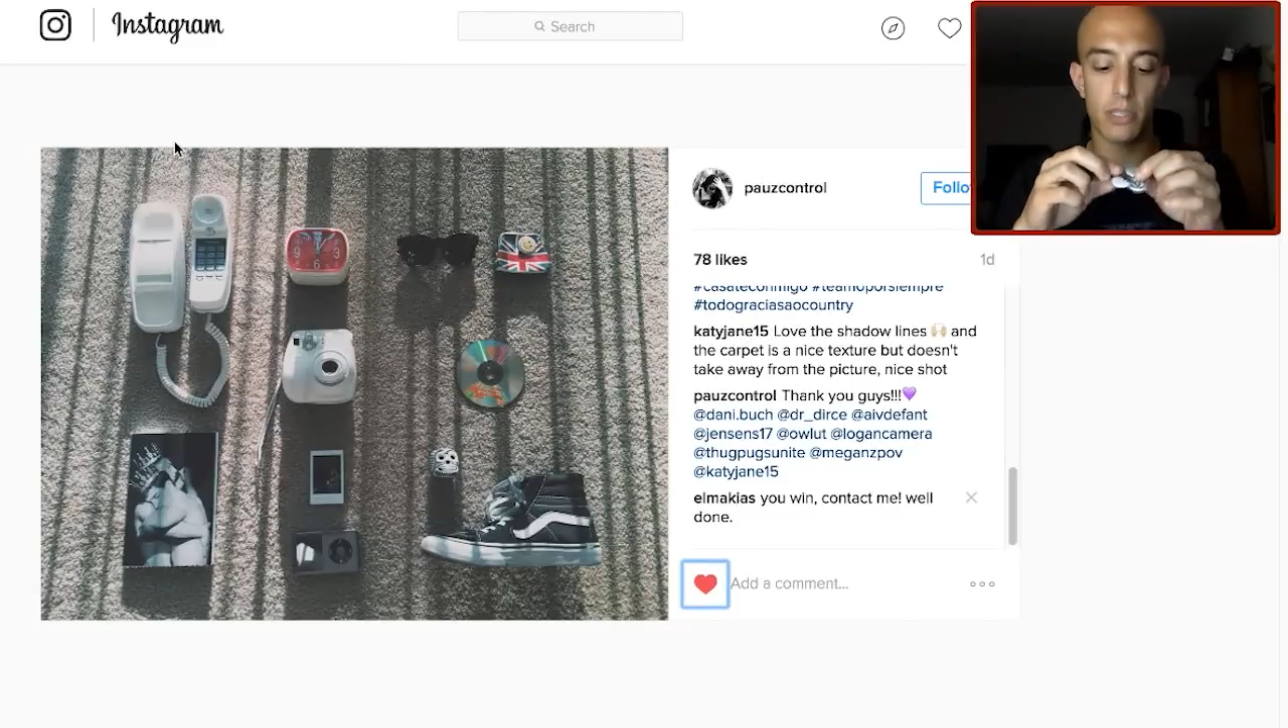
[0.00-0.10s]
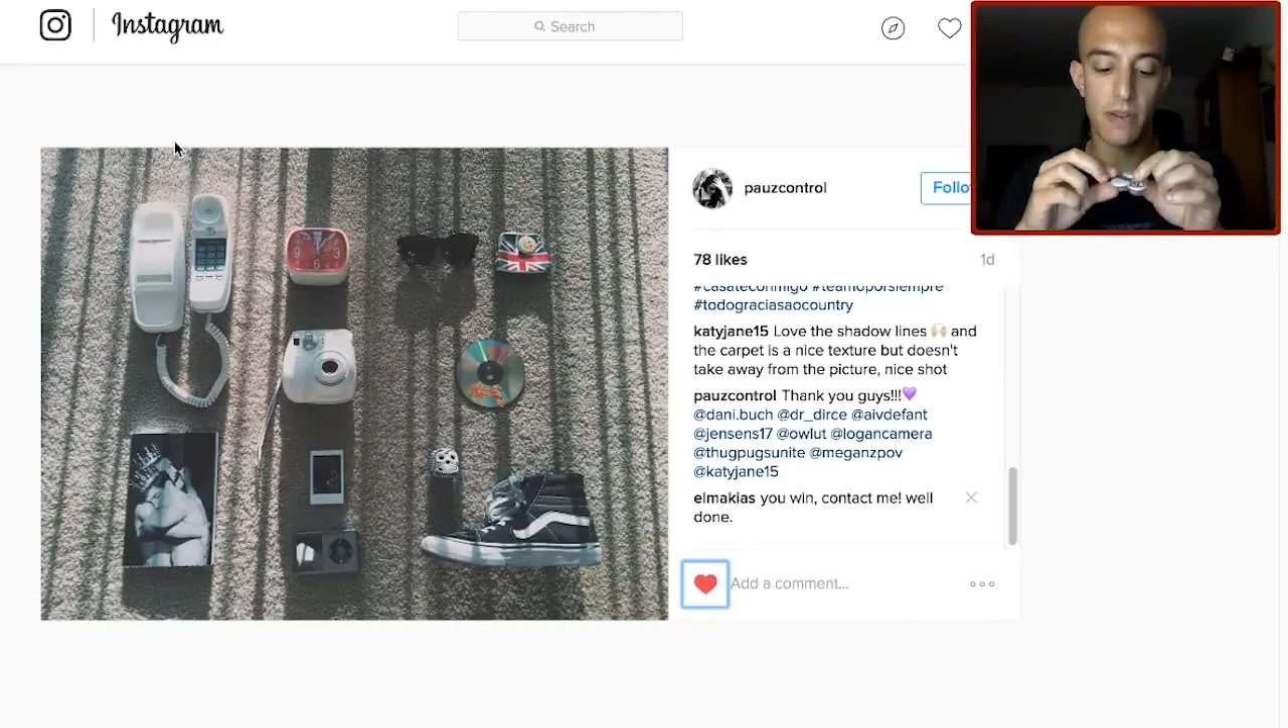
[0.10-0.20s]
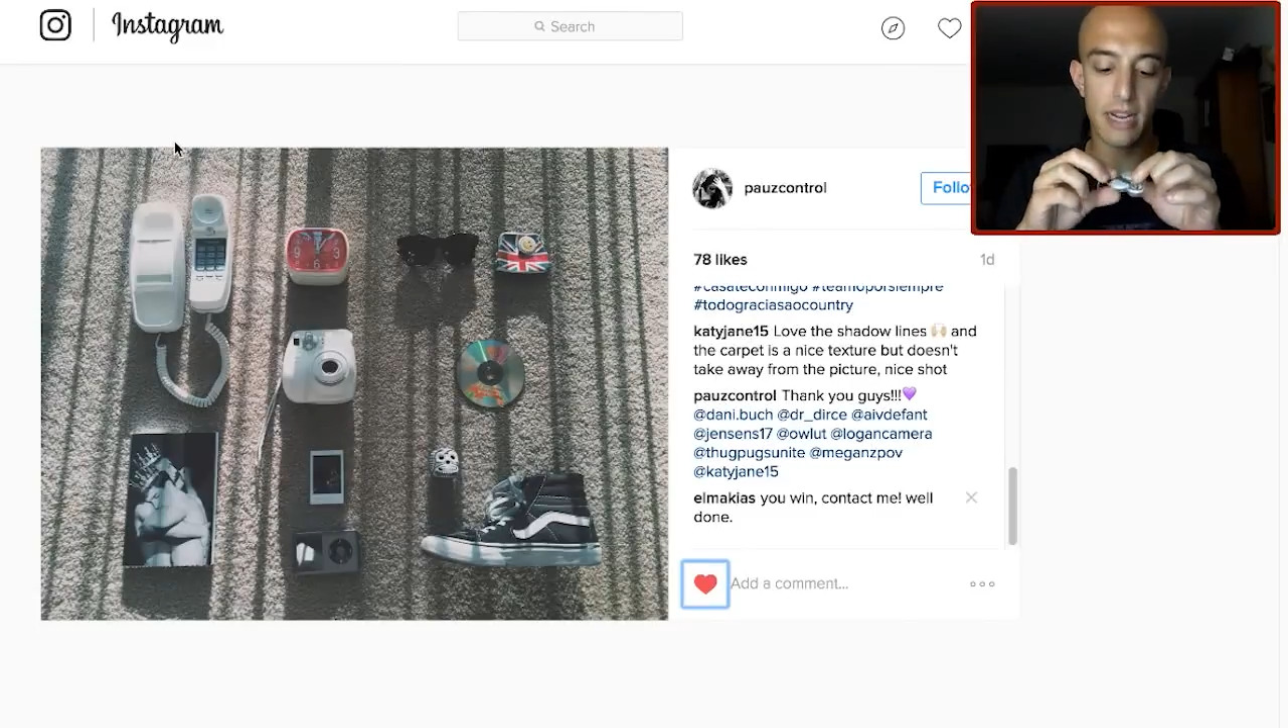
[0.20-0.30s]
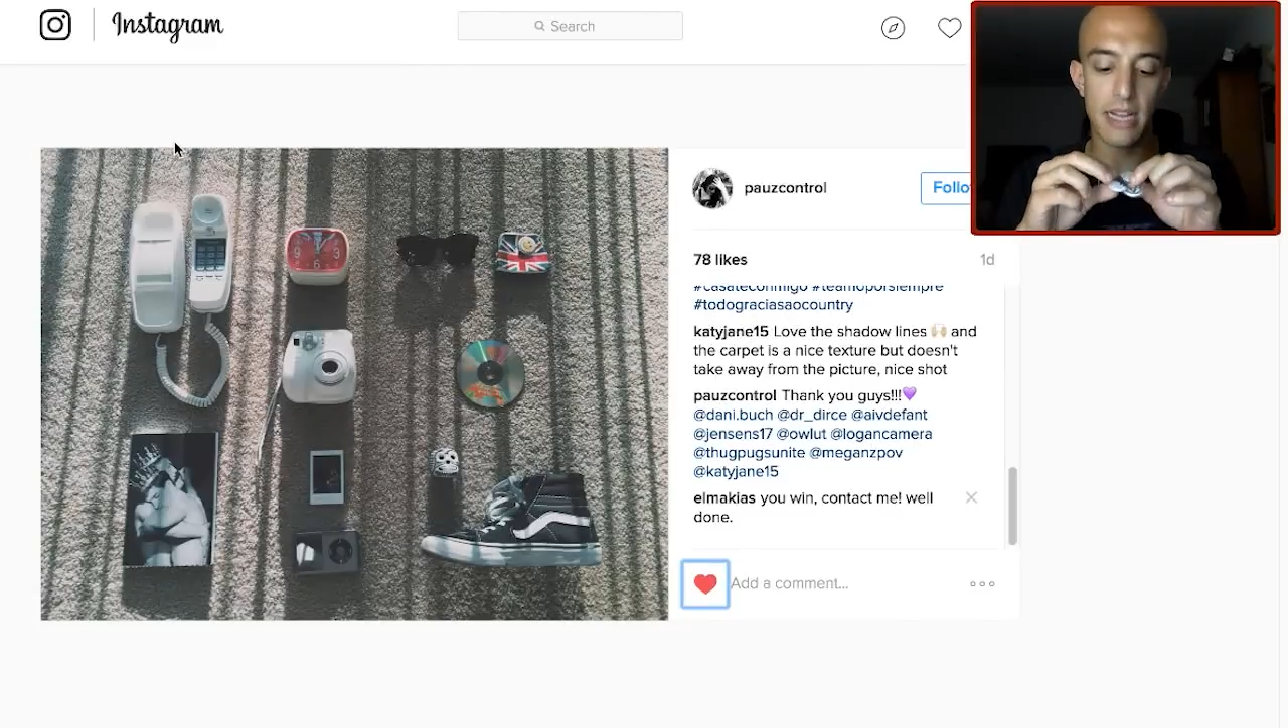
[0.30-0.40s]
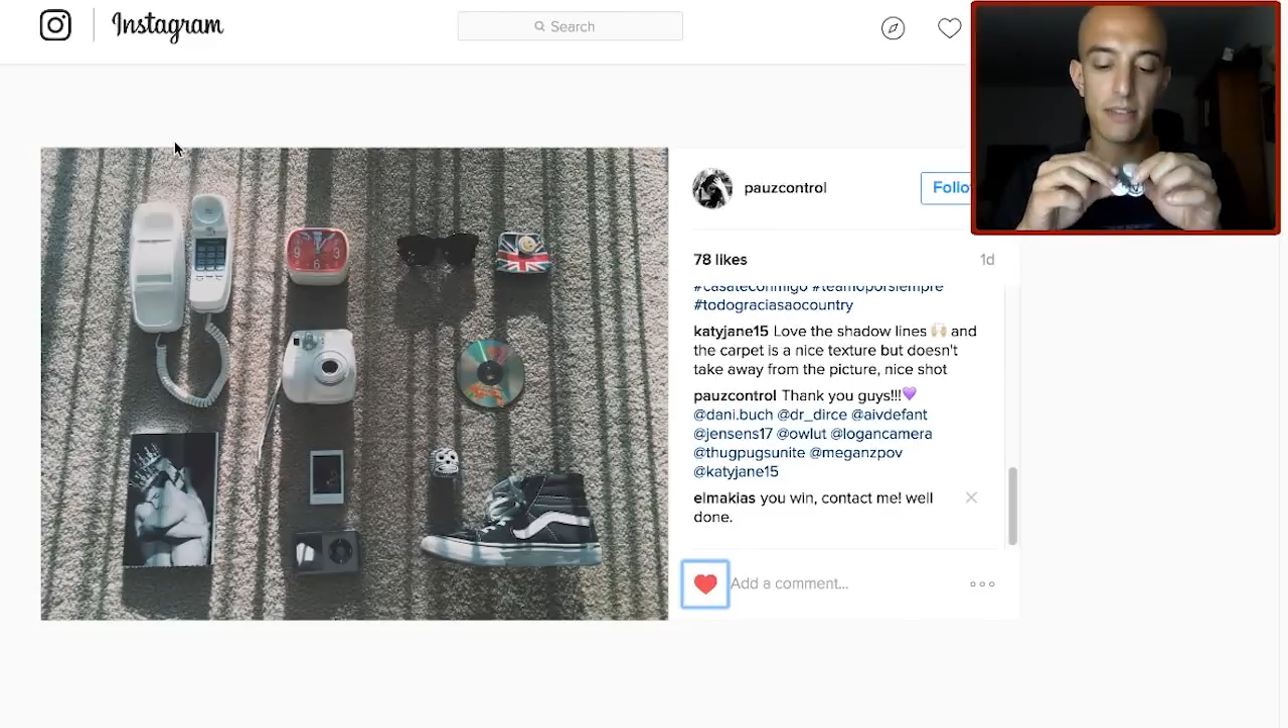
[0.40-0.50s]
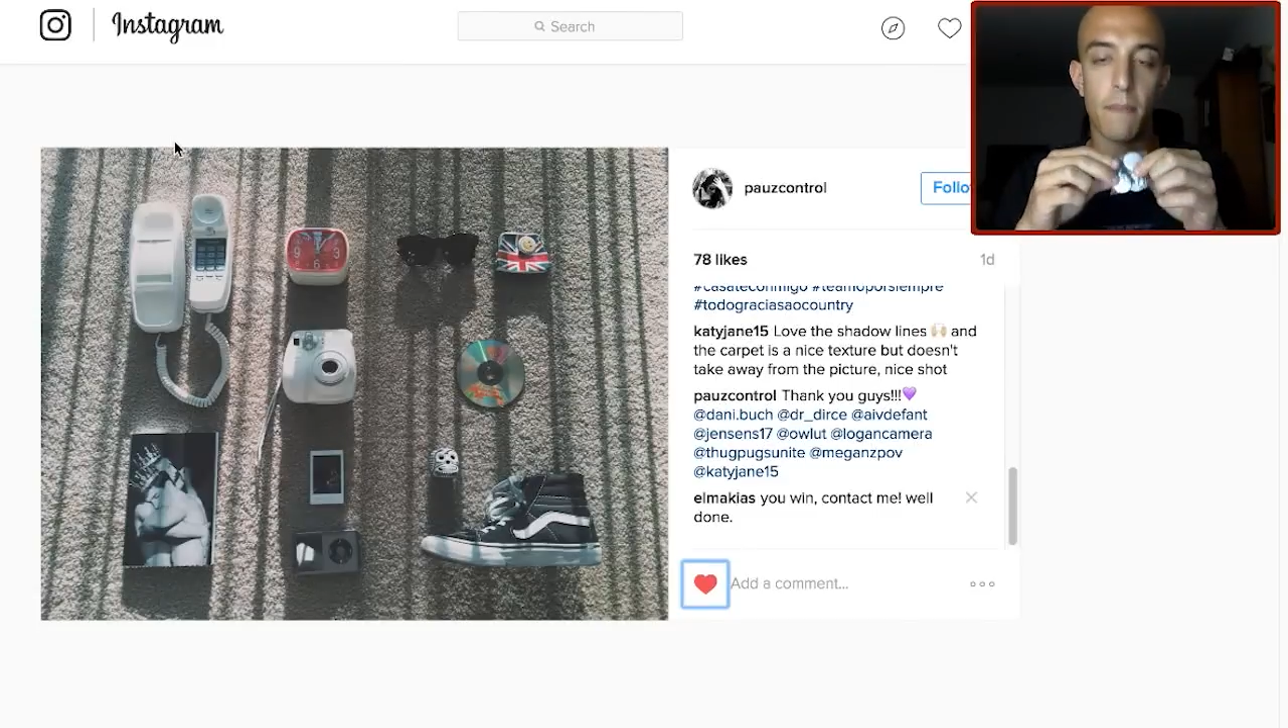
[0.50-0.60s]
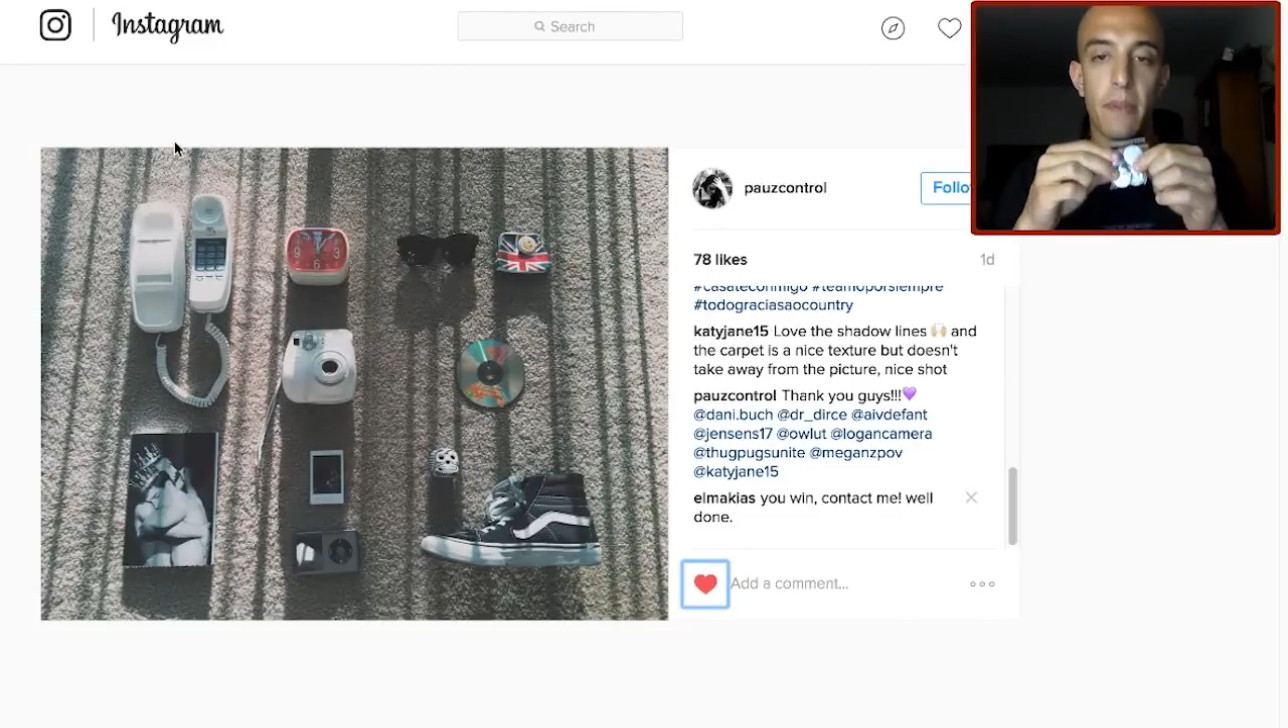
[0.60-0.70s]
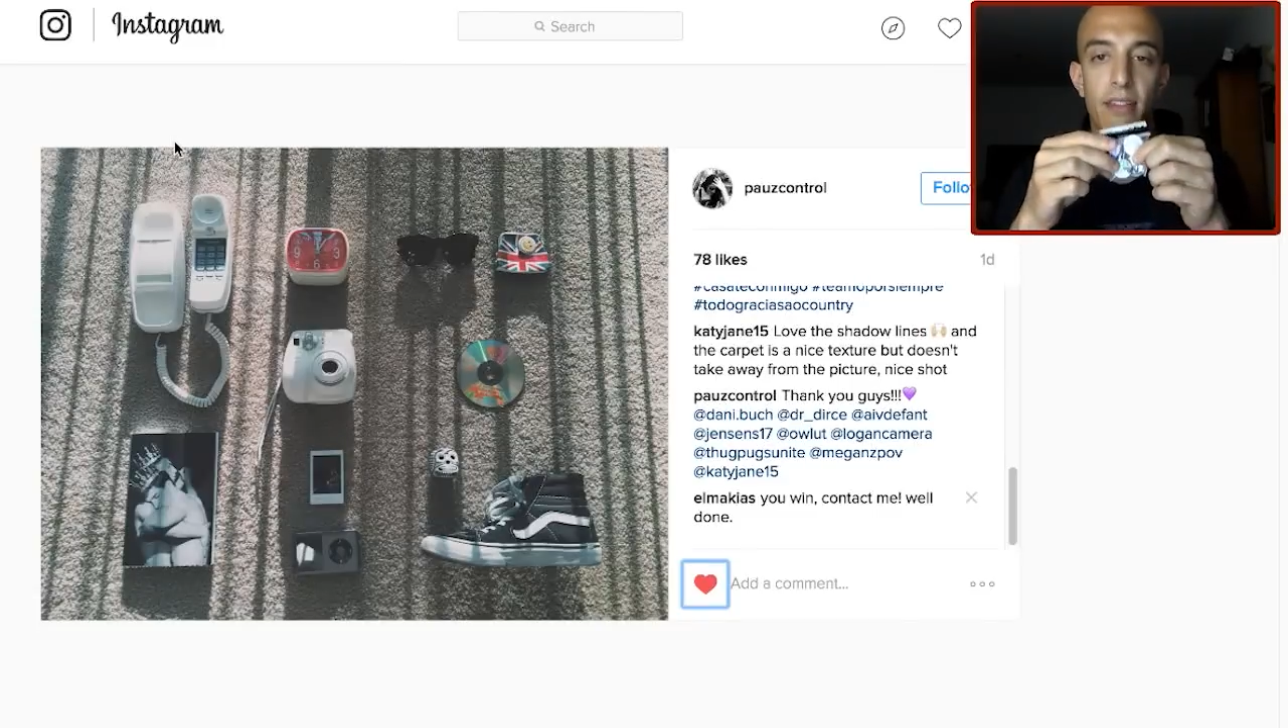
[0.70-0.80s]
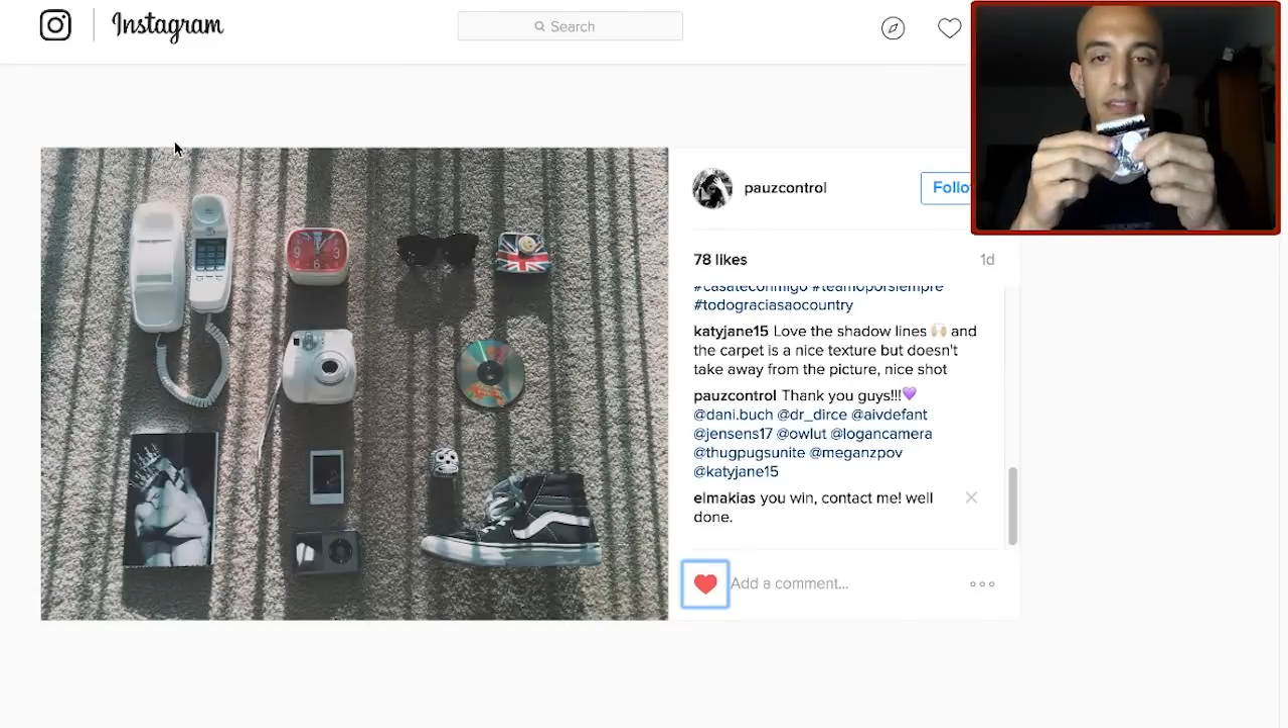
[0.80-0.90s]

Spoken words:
but I got some pins.